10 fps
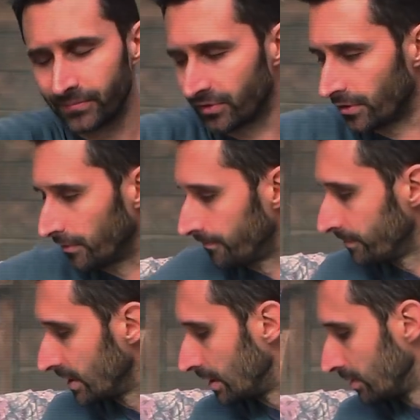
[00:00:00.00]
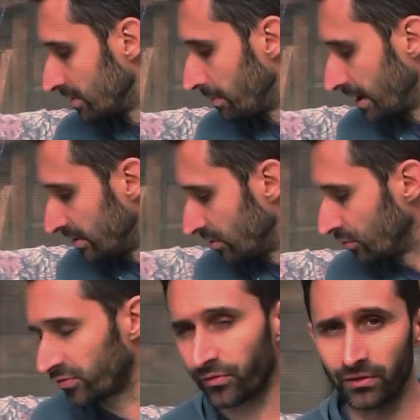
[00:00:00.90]
So, you know, it's about as
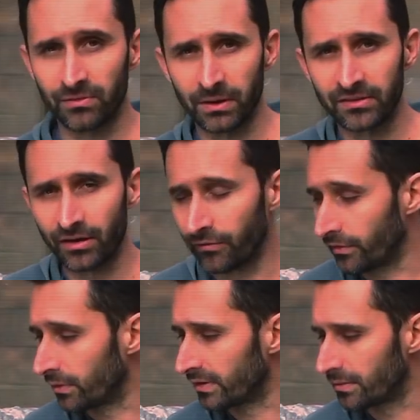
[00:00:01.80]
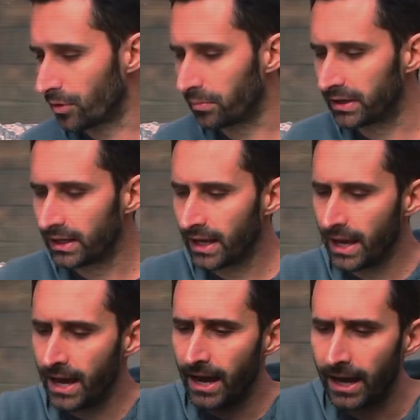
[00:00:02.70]
useful as my cell phone at the moment.
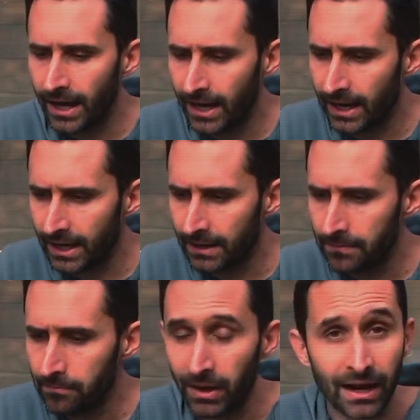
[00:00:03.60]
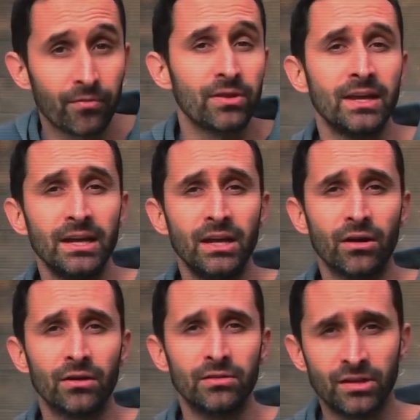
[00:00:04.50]
Uh, but everything in
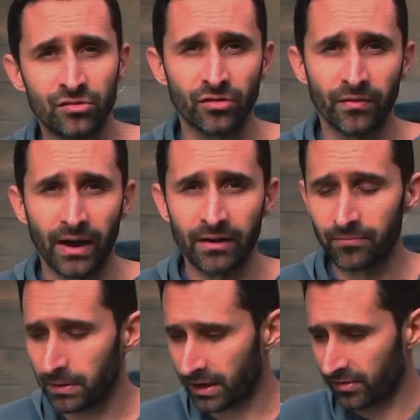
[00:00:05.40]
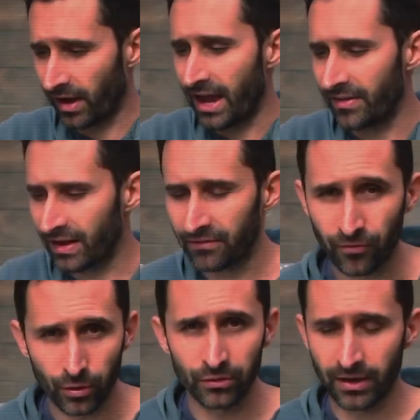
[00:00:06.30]
here did survive because I had that
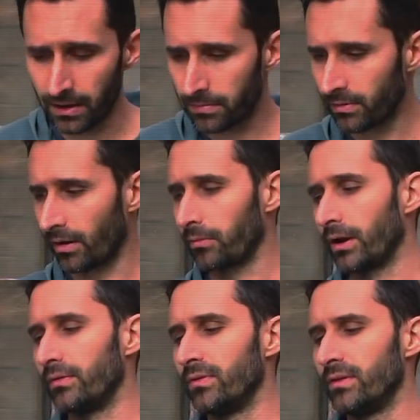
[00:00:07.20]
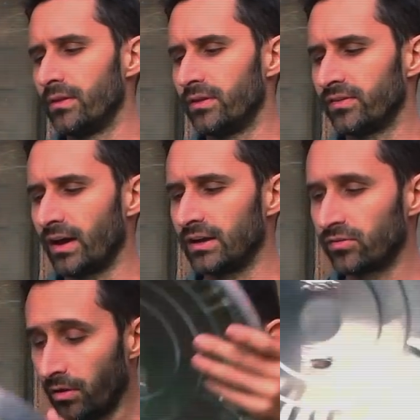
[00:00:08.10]
foil tape around the side.
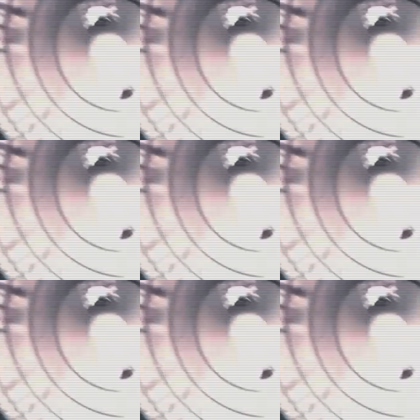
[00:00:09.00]
So